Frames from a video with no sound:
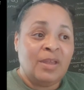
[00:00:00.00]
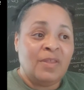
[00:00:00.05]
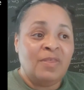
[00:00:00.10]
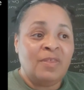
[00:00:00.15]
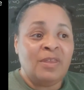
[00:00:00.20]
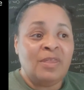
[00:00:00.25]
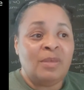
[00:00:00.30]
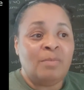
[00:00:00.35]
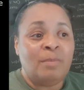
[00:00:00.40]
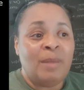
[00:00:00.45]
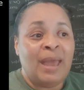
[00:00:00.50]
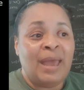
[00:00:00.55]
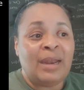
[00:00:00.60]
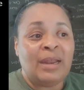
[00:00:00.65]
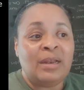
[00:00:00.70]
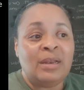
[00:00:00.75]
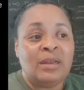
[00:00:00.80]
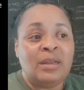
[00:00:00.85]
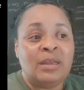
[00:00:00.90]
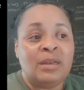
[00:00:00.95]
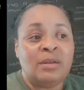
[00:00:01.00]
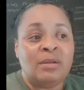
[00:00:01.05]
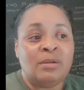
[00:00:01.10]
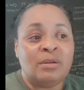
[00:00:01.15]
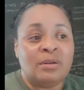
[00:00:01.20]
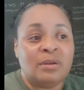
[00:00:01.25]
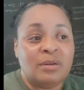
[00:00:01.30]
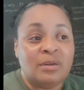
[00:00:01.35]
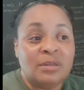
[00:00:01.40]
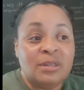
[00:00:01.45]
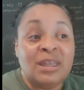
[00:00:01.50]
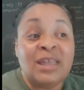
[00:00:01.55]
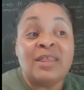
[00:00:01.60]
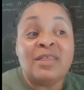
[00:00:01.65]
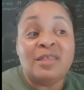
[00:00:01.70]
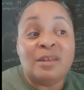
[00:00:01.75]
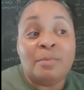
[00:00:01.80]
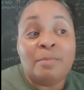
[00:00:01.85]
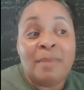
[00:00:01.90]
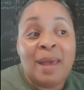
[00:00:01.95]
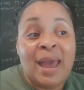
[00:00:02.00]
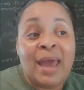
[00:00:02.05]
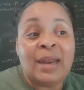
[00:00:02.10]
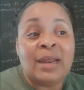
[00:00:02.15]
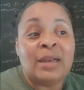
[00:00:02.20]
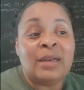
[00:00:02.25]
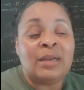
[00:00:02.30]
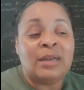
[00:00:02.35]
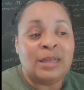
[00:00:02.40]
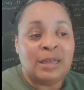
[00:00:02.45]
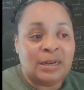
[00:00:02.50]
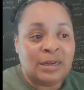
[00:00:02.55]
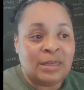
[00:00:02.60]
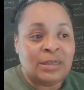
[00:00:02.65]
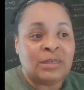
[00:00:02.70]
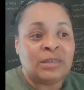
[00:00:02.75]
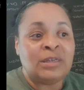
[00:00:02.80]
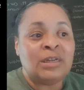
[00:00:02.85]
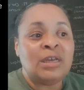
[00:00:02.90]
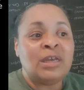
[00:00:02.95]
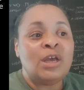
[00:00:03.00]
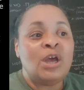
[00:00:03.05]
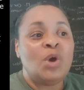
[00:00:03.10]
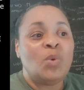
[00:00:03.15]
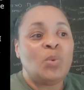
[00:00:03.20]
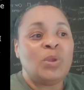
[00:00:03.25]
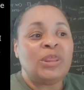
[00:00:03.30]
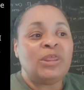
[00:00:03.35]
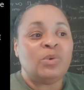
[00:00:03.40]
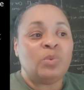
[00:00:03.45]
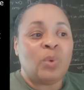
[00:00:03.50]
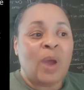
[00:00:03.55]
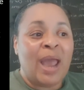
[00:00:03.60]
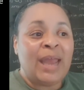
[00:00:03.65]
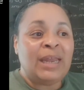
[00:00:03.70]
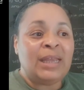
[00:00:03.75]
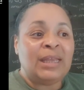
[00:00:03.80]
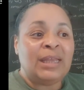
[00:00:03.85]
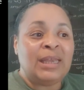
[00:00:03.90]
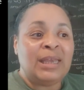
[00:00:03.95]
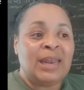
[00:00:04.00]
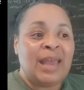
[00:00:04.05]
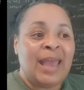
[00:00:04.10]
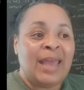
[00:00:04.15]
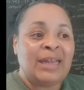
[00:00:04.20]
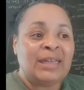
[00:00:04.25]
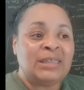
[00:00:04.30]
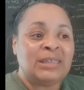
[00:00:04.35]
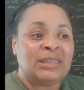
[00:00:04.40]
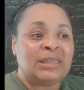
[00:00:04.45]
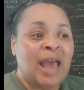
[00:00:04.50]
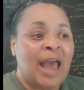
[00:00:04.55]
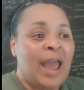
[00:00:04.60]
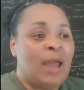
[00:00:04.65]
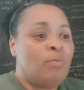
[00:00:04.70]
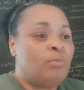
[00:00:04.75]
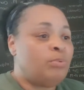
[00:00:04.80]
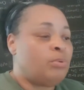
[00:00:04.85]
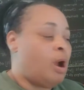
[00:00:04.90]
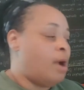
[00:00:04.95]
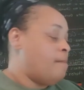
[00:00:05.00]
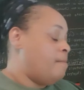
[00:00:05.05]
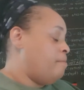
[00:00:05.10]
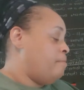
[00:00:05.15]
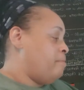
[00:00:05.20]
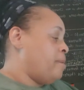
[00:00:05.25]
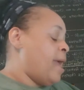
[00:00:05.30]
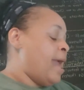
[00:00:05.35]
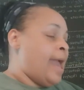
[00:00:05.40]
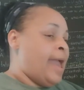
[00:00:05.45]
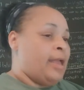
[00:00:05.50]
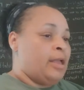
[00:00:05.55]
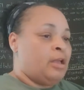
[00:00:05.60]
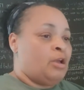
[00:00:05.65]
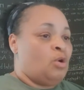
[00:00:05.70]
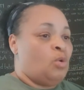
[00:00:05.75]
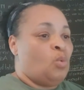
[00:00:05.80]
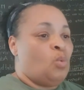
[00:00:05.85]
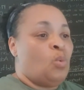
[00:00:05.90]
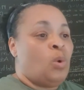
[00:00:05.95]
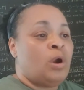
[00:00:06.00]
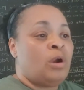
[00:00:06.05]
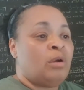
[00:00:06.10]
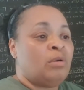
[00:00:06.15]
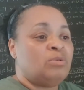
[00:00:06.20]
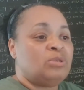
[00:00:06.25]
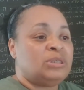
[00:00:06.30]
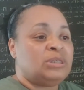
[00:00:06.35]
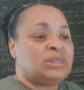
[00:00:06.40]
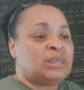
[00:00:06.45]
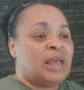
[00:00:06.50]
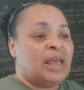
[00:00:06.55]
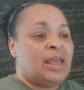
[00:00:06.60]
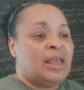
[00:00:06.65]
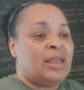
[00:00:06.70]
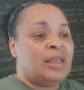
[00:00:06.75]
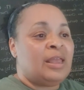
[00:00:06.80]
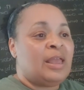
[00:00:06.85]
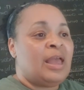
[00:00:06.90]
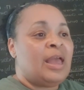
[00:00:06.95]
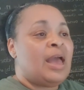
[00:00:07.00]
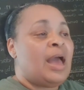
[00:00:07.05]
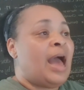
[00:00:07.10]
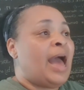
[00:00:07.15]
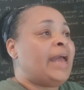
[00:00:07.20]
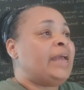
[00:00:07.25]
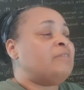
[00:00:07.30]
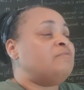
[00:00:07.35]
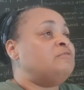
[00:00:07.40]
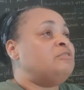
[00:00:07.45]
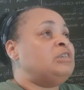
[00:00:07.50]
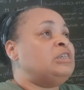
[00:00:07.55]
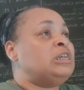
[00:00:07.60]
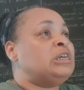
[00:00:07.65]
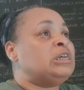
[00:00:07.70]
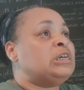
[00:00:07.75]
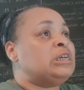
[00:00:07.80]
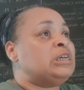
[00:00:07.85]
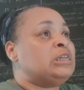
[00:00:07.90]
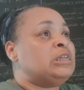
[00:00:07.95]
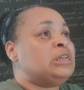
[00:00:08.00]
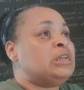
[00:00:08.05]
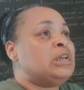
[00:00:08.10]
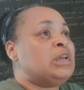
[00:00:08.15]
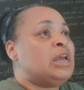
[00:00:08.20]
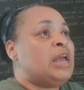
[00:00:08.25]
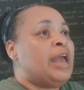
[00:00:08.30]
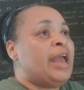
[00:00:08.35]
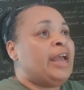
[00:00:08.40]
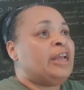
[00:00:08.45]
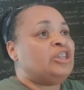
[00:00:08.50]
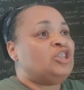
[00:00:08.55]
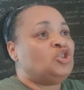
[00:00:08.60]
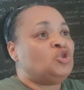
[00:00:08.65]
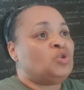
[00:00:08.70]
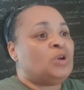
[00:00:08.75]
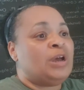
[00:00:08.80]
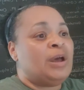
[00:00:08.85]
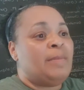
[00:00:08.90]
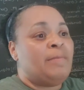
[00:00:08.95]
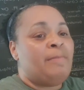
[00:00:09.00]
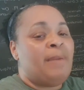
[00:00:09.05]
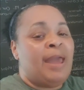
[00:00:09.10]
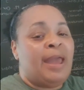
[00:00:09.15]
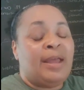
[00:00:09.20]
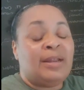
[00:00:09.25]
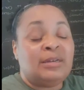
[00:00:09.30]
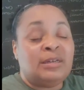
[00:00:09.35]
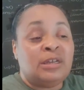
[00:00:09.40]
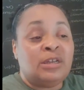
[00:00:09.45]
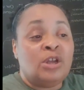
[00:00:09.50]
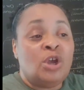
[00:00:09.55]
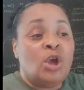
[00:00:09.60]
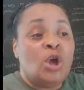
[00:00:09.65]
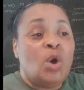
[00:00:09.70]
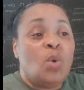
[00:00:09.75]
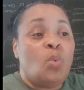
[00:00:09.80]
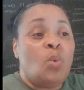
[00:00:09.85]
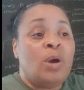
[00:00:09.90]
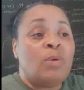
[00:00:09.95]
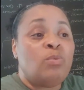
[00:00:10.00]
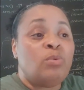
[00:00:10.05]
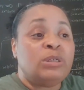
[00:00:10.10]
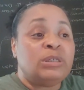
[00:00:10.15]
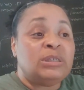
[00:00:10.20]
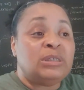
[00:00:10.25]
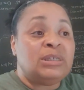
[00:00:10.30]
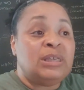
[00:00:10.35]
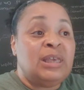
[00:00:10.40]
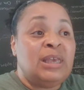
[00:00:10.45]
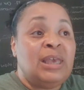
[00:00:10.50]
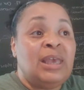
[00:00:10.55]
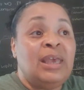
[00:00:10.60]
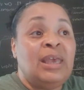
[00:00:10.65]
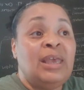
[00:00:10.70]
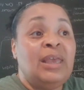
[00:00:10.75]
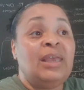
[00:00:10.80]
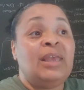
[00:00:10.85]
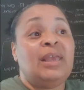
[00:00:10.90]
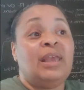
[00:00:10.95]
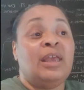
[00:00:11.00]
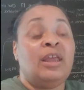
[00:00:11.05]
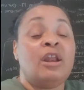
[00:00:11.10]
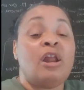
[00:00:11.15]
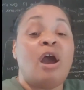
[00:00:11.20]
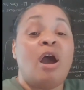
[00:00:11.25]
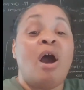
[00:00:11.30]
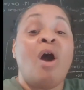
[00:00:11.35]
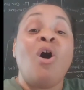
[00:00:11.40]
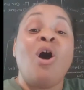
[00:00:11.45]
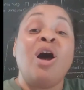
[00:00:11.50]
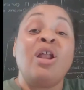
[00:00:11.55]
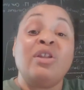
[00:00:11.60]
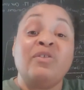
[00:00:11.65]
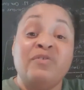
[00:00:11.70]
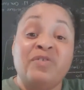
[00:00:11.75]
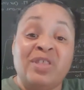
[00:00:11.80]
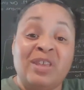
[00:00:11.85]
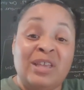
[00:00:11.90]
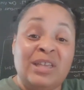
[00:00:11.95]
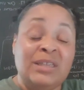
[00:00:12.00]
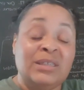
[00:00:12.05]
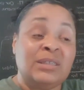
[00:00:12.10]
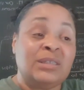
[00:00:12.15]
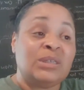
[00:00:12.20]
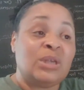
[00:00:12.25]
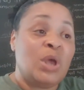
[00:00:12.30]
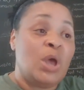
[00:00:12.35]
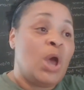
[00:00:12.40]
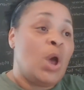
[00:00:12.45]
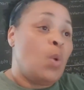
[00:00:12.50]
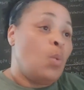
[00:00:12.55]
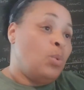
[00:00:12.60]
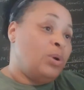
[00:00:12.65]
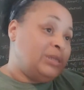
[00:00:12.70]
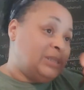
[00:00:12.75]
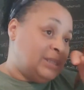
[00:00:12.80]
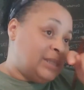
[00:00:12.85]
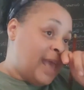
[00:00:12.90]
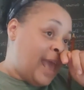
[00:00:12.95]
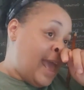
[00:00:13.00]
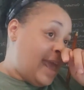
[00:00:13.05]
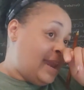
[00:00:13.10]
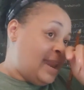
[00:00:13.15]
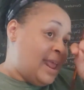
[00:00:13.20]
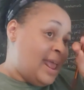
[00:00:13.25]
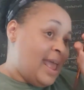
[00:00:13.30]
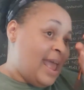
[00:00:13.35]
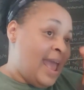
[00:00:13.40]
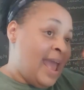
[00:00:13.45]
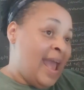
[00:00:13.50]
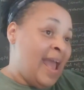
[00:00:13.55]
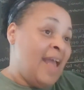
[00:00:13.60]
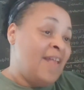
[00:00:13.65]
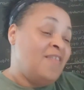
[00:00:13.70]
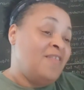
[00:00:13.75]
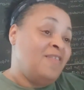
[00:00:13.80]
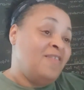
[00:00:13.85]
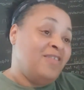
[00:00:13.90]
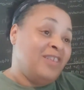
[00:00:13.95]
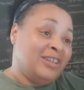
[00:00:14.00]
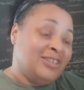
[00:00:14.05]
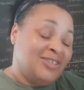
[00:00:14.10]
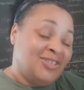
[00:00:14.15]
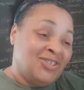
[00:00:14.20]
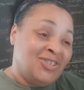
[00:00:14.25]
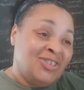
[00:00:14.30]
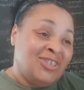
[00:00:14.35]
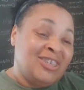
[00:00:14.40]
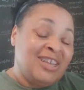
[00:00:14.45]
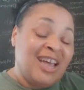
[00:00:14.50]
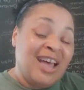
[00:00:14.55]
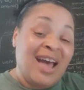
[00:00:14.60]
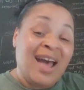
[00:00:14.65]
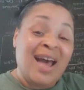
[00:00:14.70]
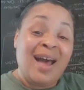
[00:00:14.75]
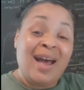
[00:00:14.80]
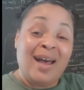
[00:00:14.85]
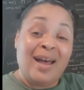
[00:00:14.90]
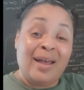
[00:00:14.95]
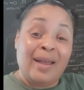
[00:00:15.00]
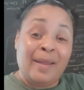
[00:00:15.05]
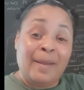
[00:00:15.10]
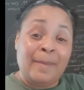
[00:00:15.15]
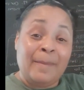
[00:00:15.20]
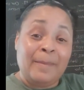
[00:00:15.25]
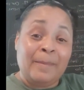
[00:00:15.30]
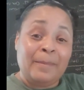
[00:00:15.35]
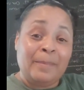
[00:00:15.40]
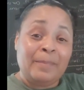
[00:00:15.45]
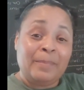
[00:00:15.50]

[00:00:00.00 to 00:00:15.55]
Then the man in linen, then the man in linen with the writing kit at his side brought back word saying, I have done as you commanded. What was key in all of this was that at the time